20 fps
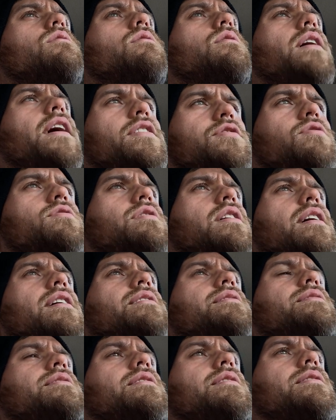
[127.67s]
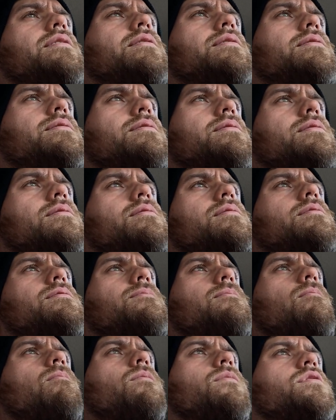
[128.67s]
exercise is
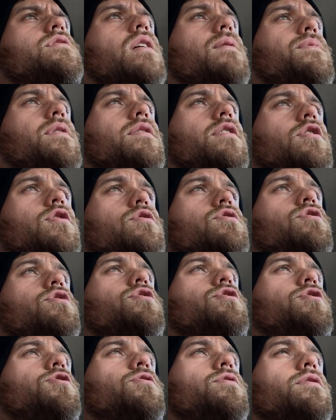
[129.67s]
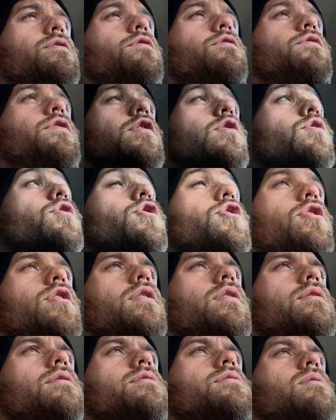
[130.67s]
something that you should do to feel
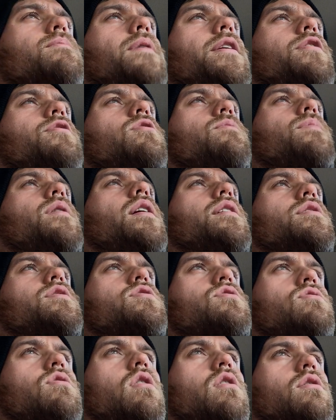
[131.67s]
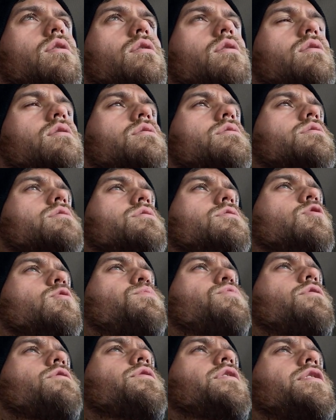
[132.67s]
good, to make your body stronger, to
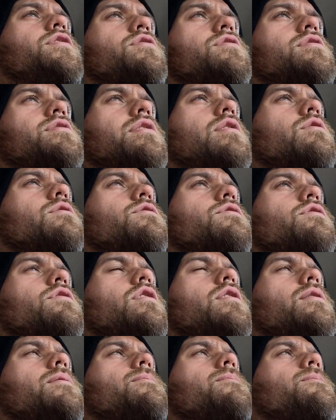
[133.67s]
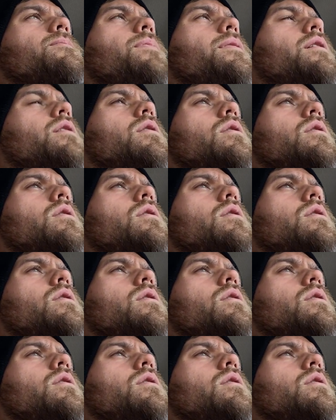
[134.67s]
prevent yourself from